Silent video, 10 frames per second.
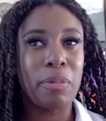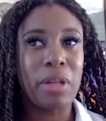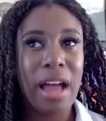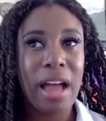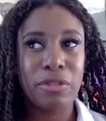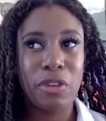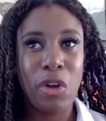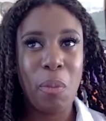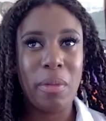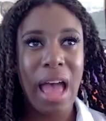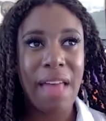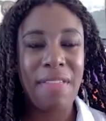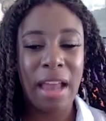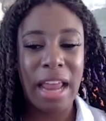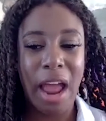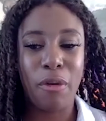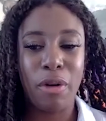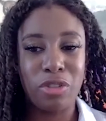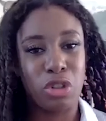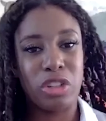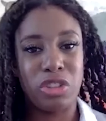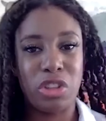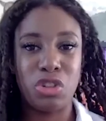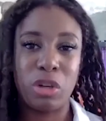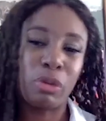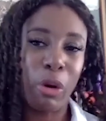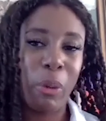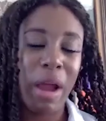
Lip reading: Black film had that era during the Jim Crow